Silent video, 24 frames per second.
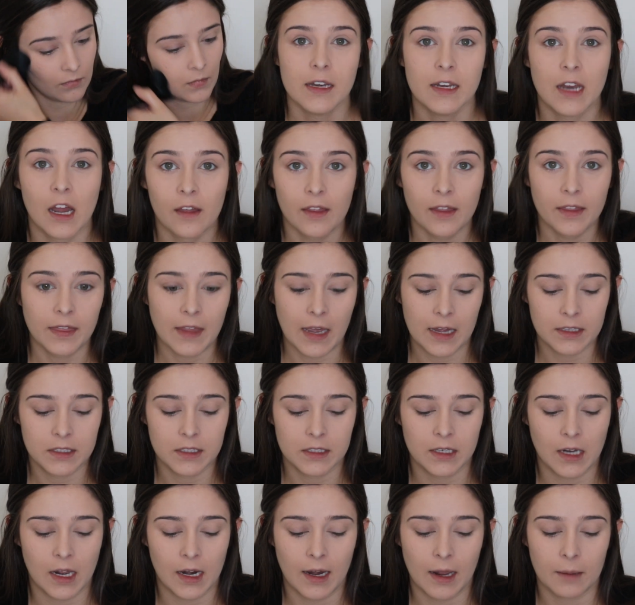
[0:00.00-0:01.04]
Now that that's
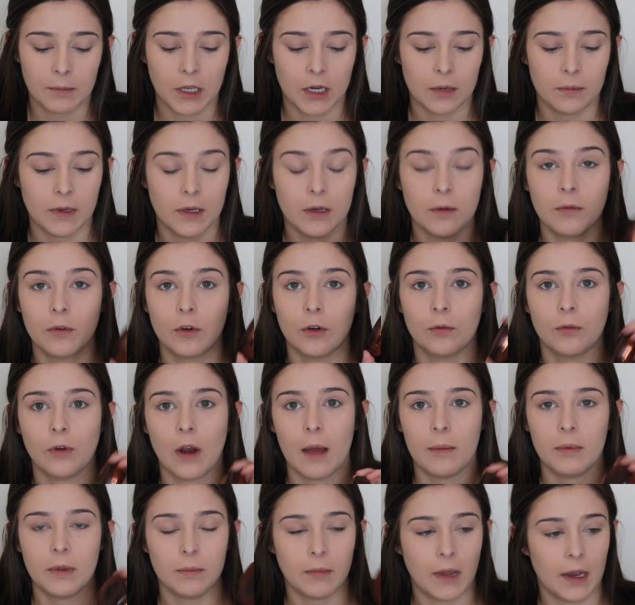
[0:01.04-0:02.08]
done, I'm going to be
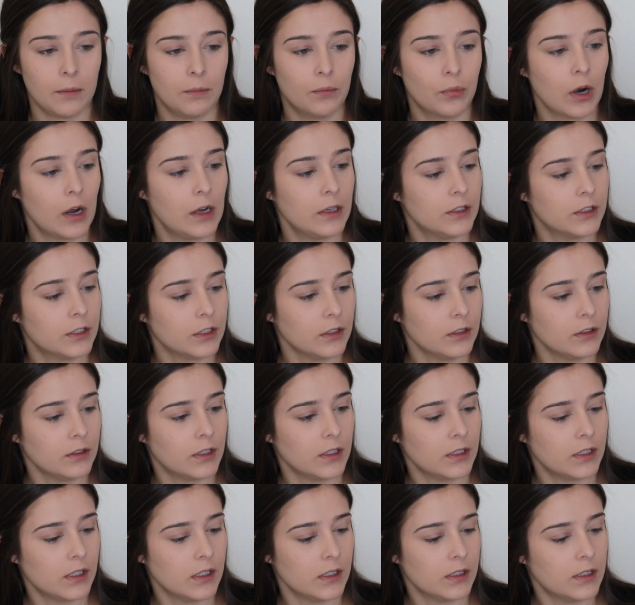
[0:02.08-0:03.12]
grabbing my bronzer.
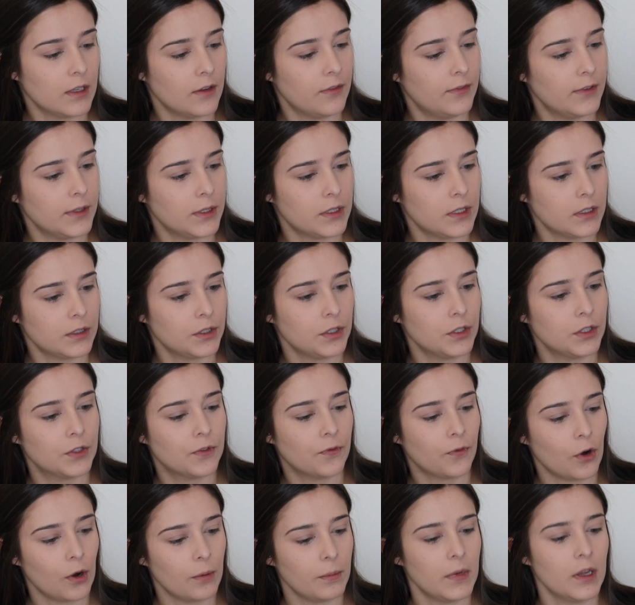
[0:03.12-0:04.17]
This is the Physicians
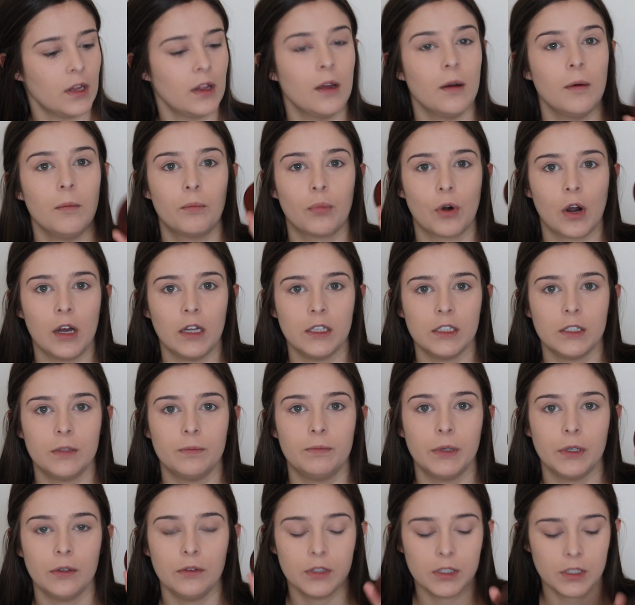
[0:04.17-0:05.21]
Formula Bronze
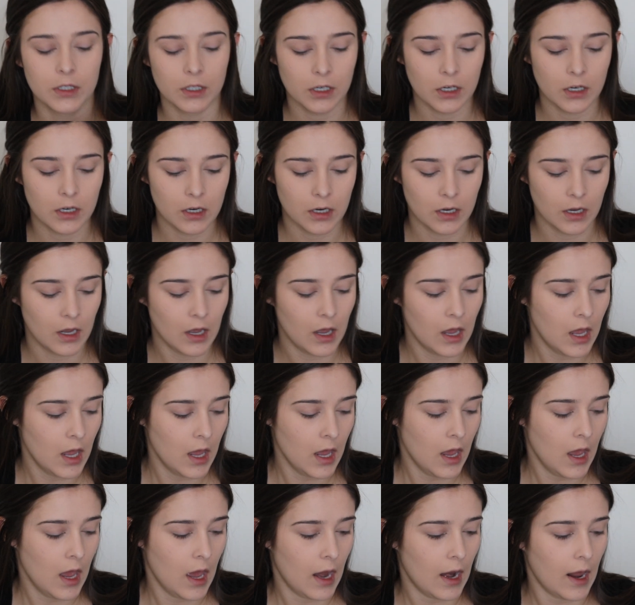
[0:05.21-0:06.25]
Booster.
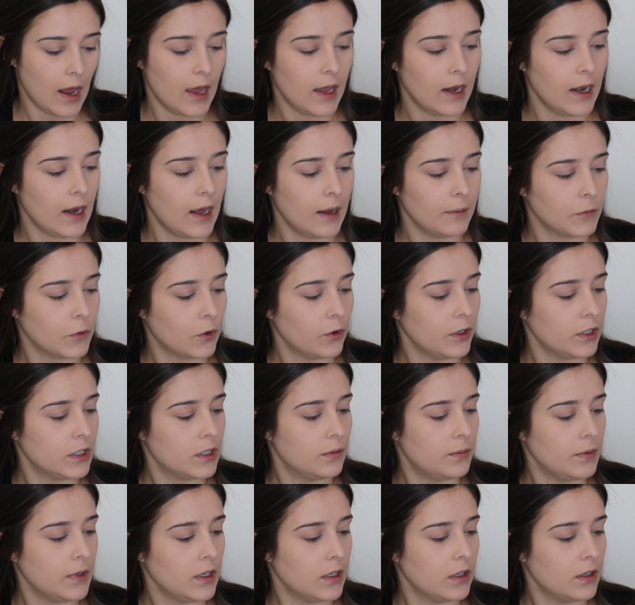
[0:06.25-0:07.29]
And I'm going to
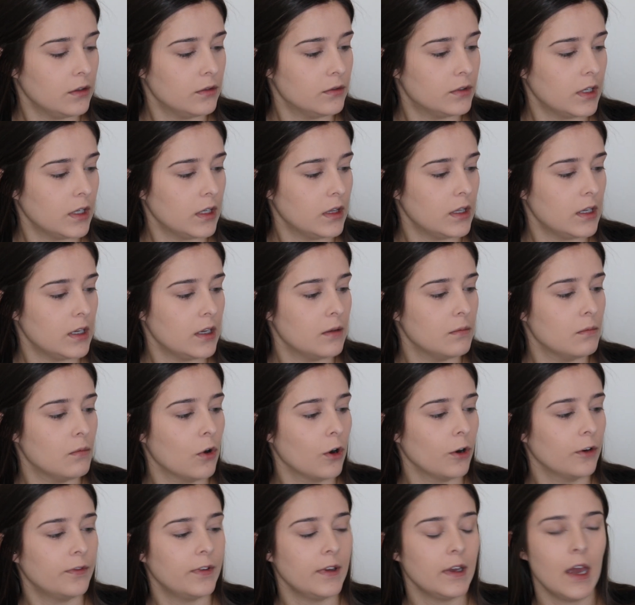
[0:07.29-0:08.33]
be using the
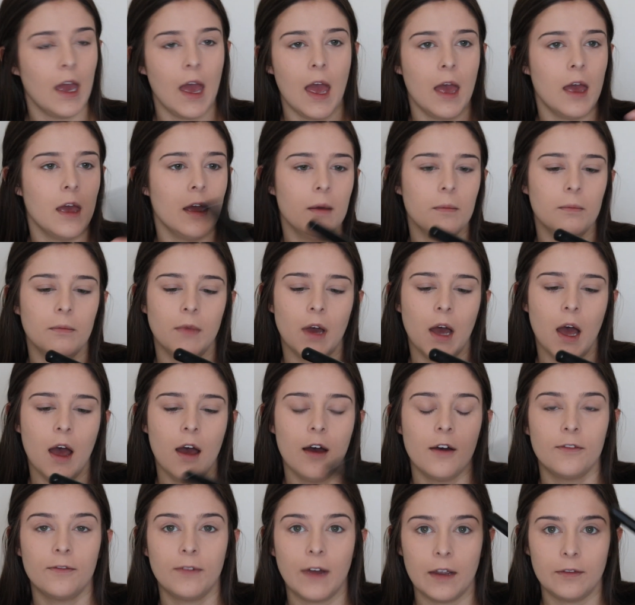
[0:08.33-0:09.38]
Morphe
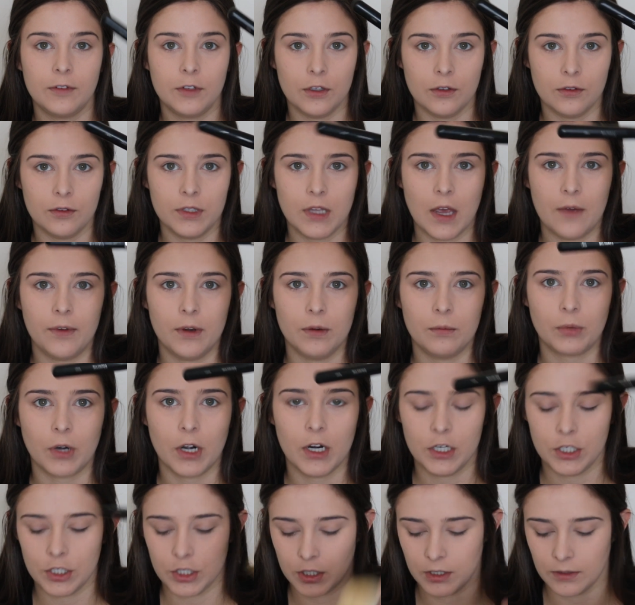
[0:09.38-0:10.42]
M527
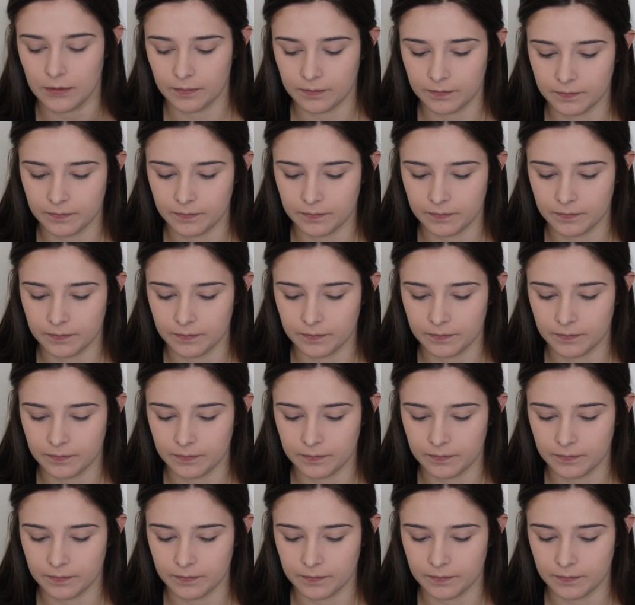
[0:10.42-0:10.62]
brush.